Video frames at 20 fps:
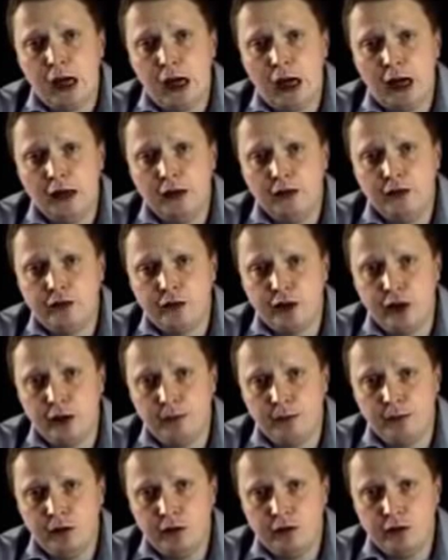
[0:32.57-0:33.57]
And
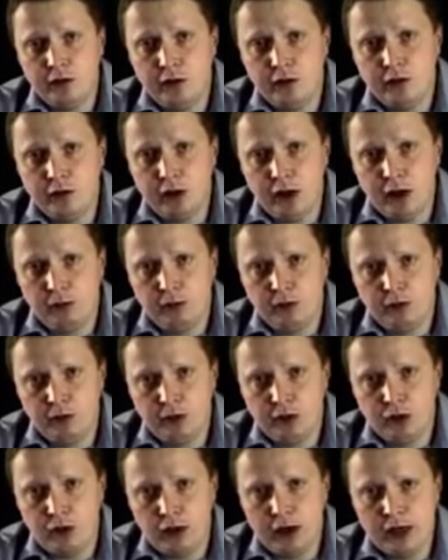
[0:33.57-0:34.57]
this game was a
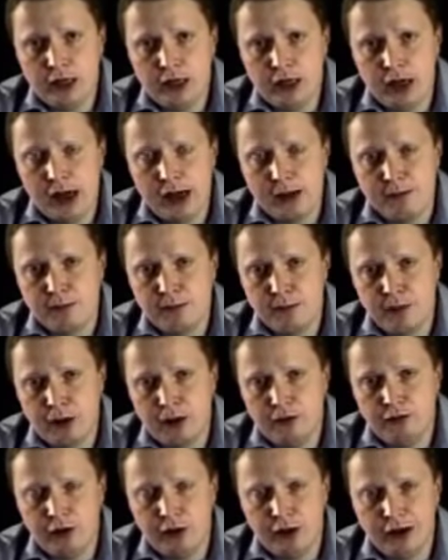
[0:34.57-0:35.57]
great game,
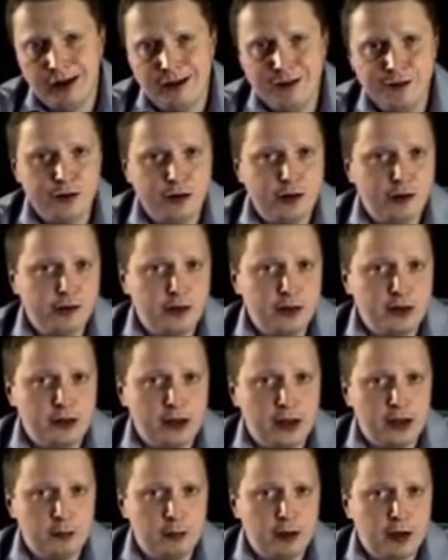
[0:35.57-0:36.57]
a very interesting
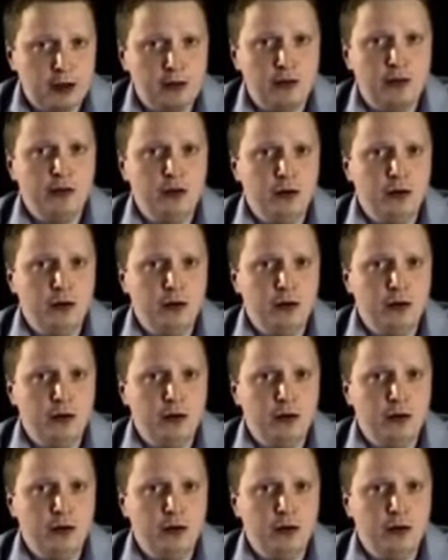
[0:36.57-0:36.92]
game. You had